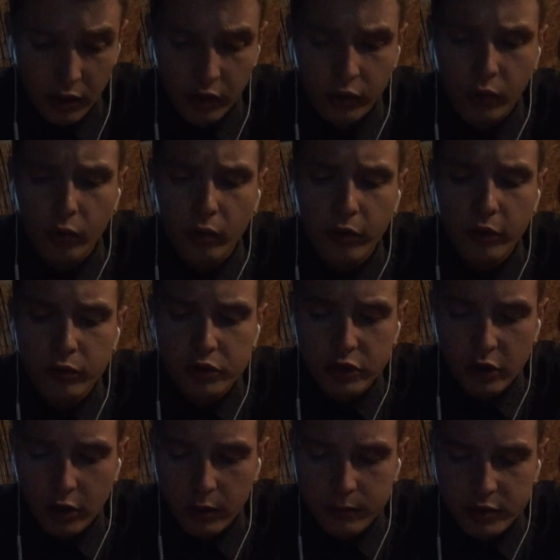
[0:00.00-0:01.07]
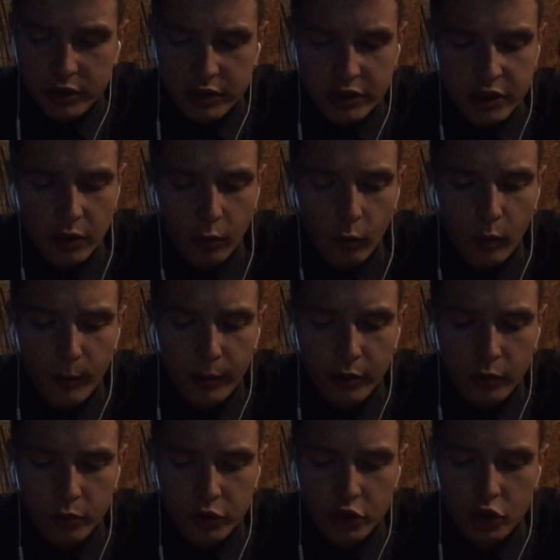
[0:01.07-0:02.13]
Google those terms to see a woman
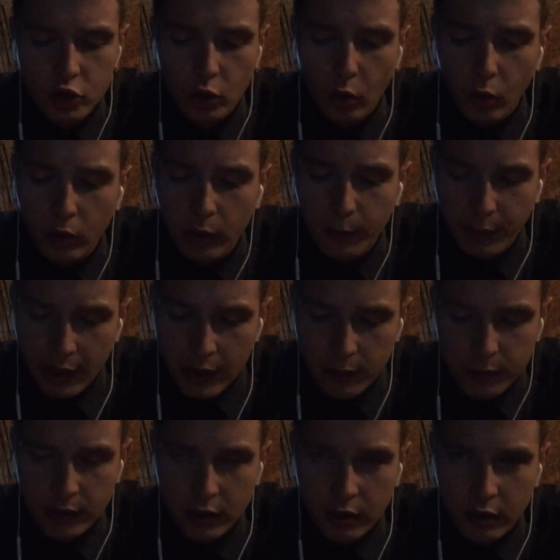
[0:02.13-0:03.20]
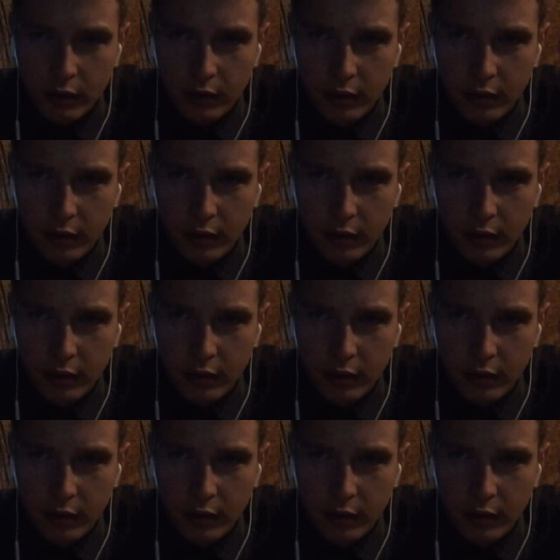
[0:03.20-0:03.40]
who stole a baby,